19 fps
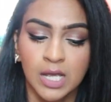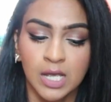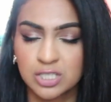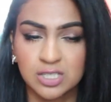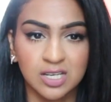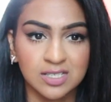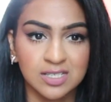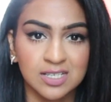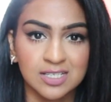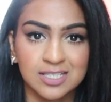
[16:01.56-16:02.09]
just
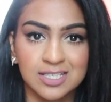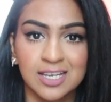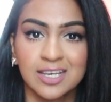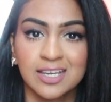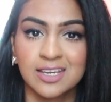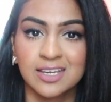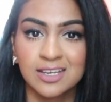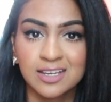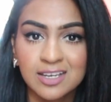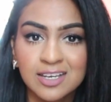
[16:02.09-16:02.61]
because it's
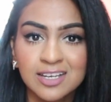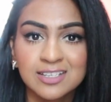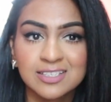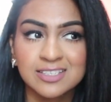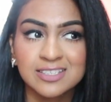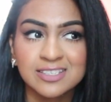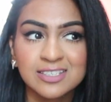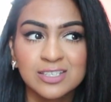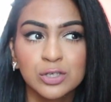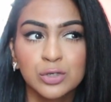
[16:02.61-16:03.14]
like,
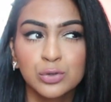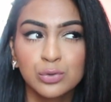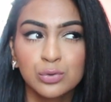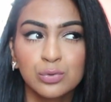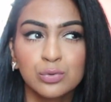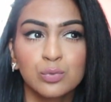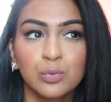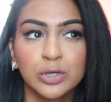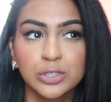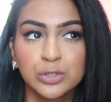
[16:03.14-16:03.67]

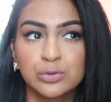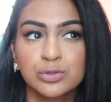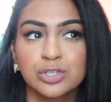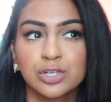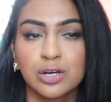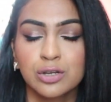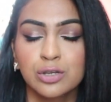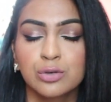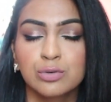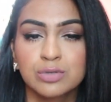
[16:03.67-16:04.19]
once you
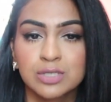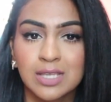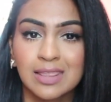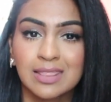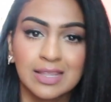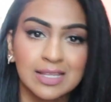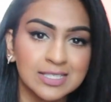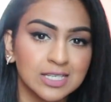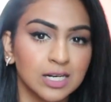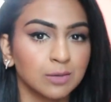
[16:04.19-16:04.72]
start using
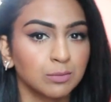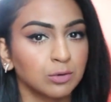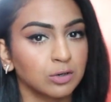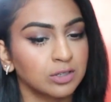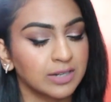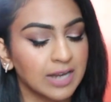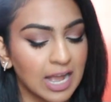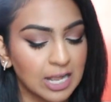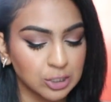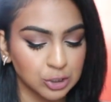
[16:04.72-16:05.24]
things that are
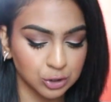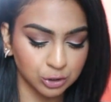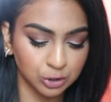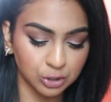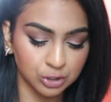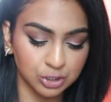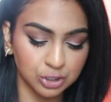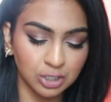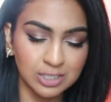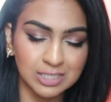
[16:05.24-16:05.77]
more natural,
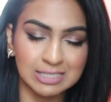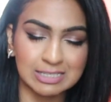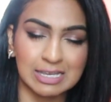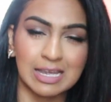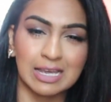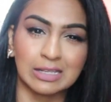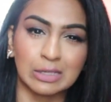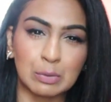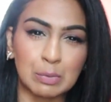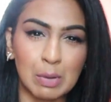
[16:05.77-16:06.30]
you start
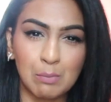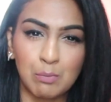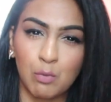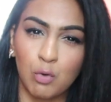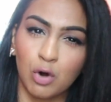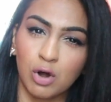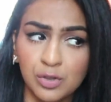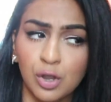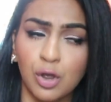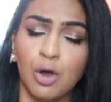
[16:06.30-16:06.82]
seeing a little bit
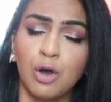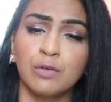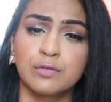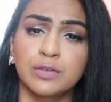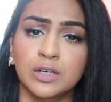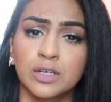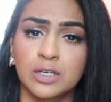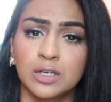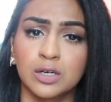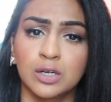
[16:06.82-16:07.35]
more of
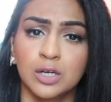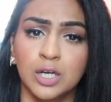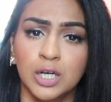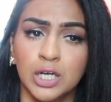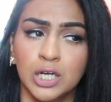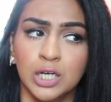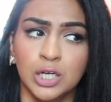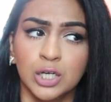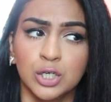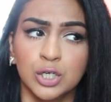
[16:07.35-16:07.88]
a
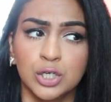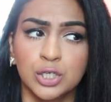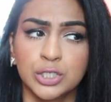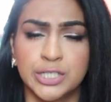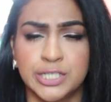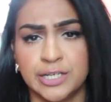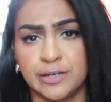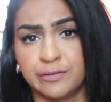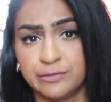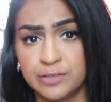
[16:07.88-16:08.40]

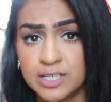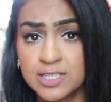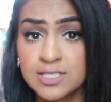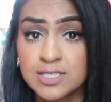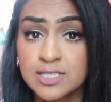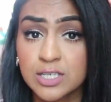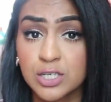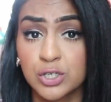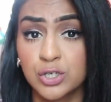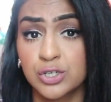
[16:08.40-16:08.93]

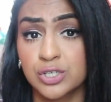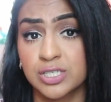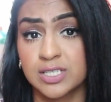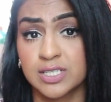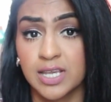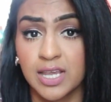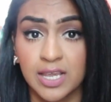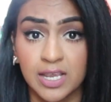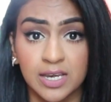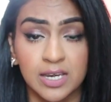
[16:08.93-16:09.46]
difference in your
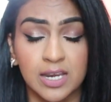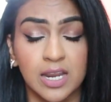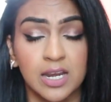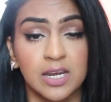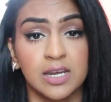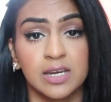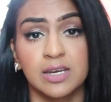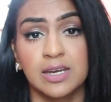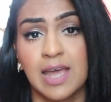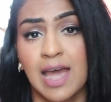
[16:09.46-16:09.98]
skin
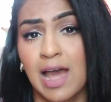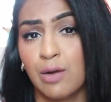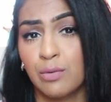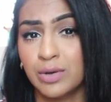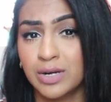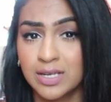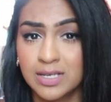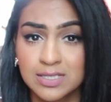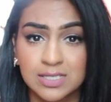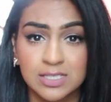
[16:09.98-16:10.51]
and how
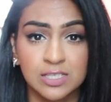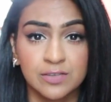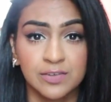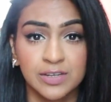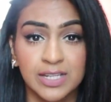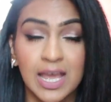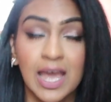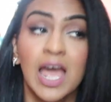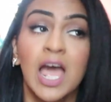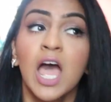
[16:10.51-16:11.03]
it is and stuff
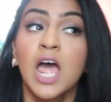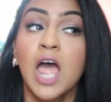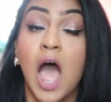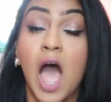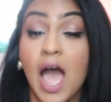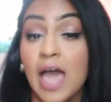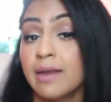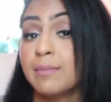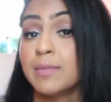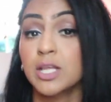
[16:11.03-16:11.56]
like that.
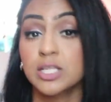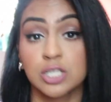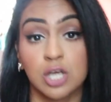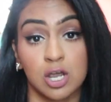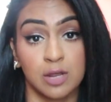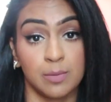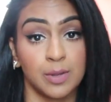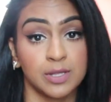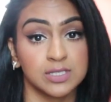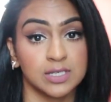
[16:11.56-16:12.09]
I'm not
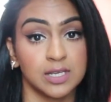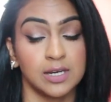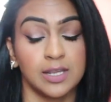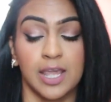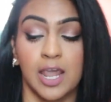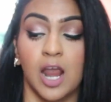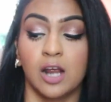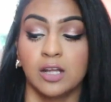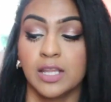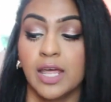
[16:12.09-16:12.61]
talking about
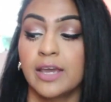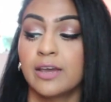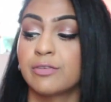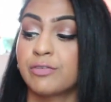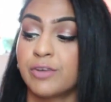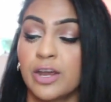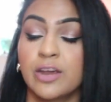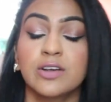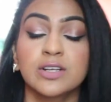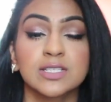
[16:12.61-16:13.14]
skincare, like
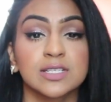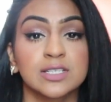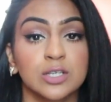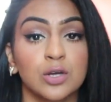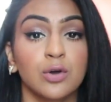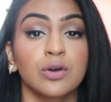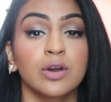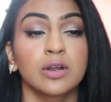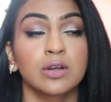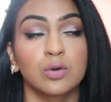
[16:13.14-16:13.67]
fragrance and
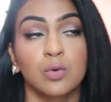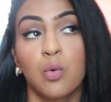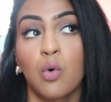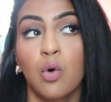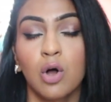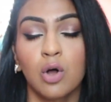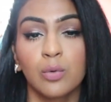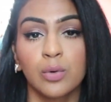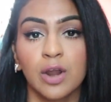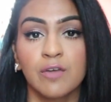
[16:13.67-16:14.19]
deodorant,
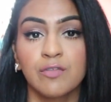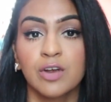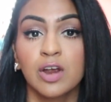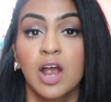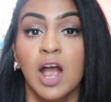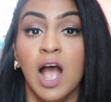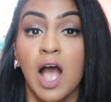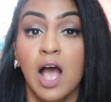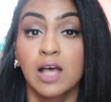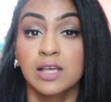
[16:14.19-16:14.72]
cool,
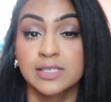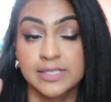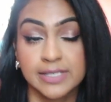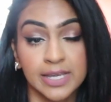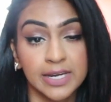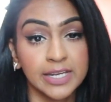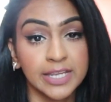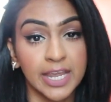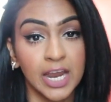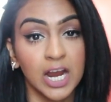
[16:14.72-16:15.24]
whatever.
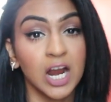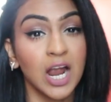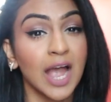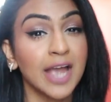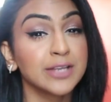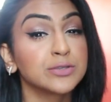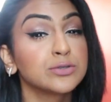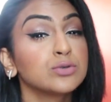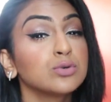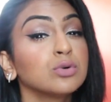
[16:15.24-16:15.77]
Skincare,
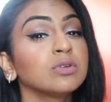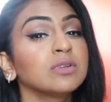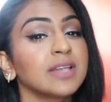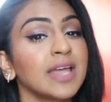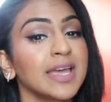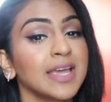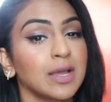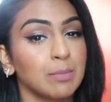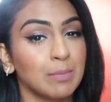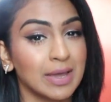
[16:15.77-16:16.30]
I do
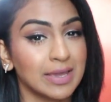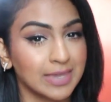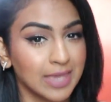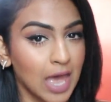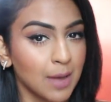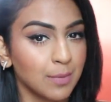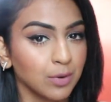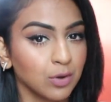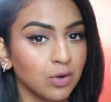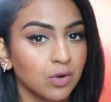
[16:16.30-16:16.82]
like my
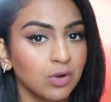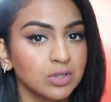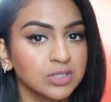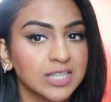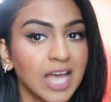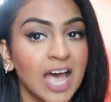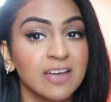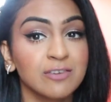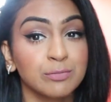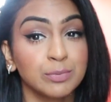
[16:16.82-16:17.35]
chemicals.
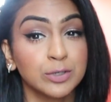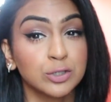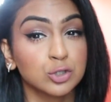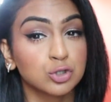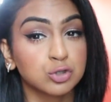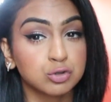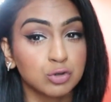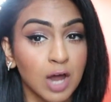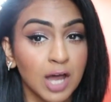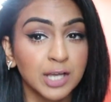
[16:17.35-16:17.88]
I've been
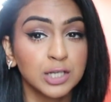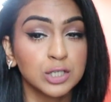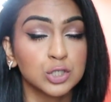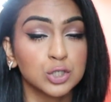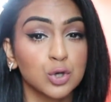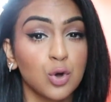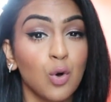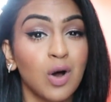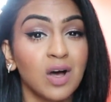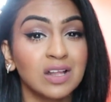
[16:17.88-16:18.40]
trying to
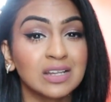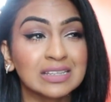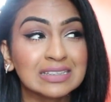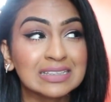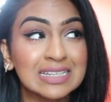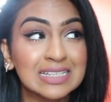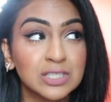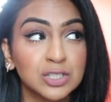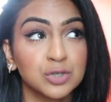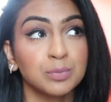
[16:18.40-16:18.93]
go a
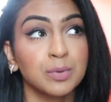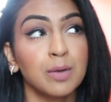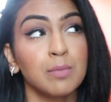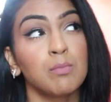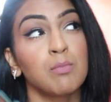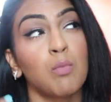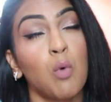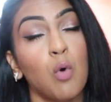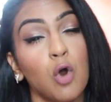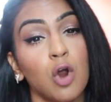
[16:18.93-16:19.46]
little bit
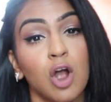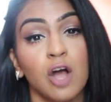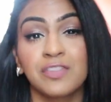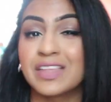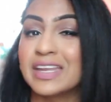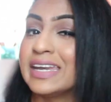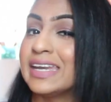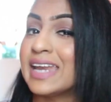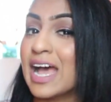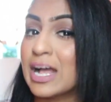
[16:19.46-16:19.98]
more on
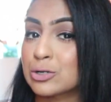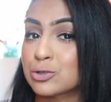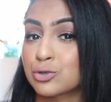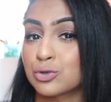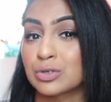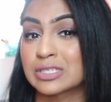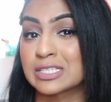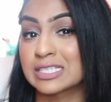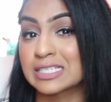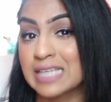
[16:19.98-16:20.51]
the
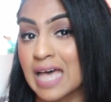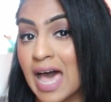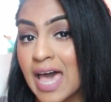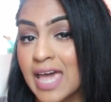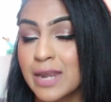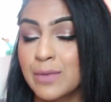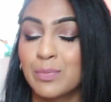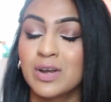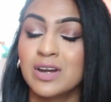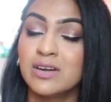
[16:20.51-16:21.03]
natural
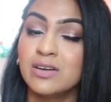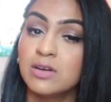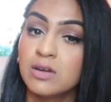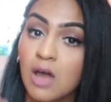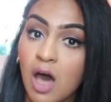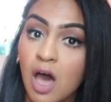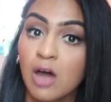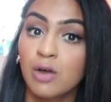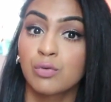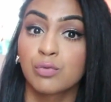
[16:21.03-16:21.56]
side, but
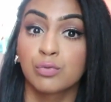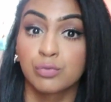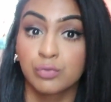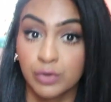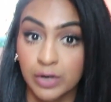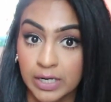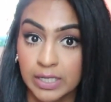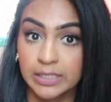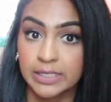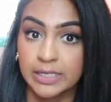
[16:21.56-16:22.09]
not
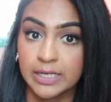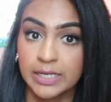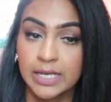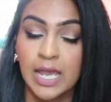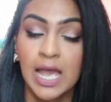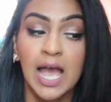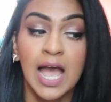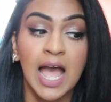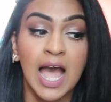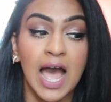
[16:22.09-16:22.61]
really.
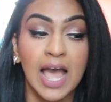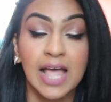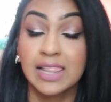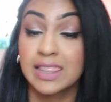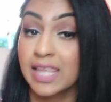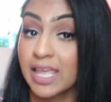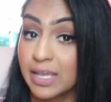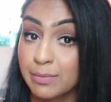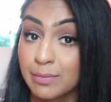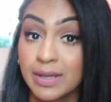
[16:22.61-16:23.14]
I
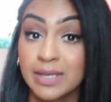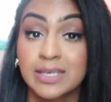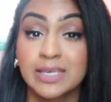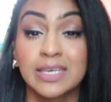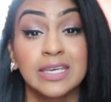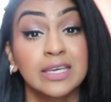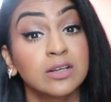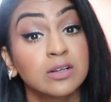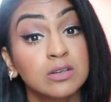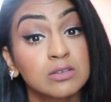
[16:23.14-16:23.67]
like my
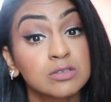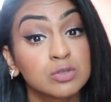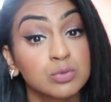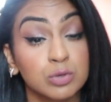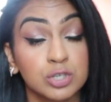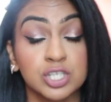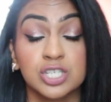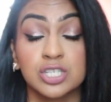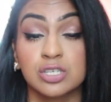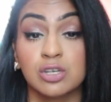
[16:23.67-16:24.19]
Kiehl's,
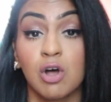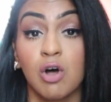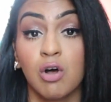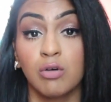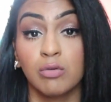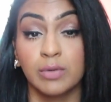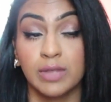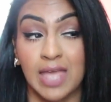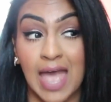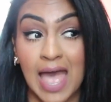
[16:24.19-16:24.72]
which is
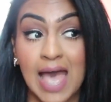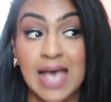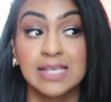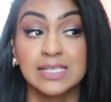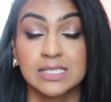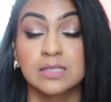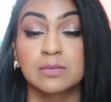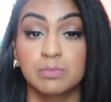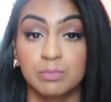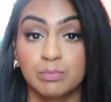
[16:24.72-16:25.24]
it
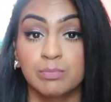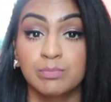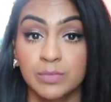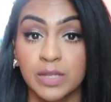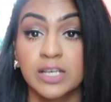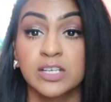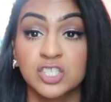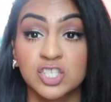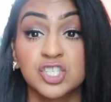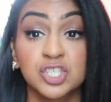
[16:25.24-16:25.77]
has
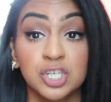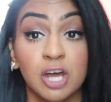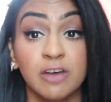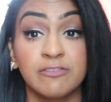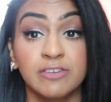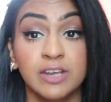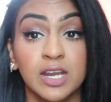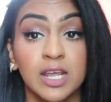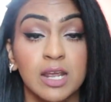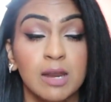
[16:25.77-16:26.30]
like
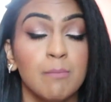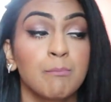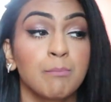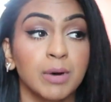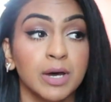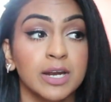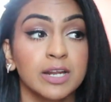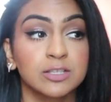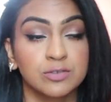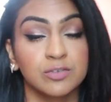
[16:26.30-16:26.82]
stuff in it,
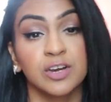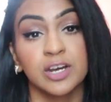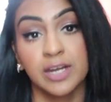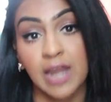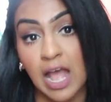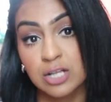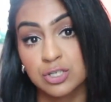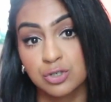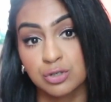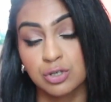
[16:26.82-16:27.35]
but it's very
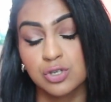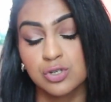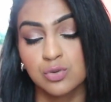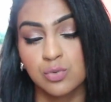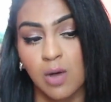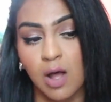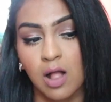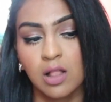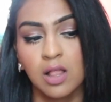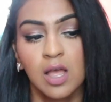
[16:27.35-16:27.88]
natural as
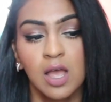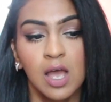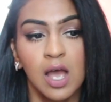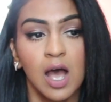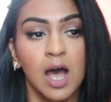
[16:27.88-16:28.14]
well.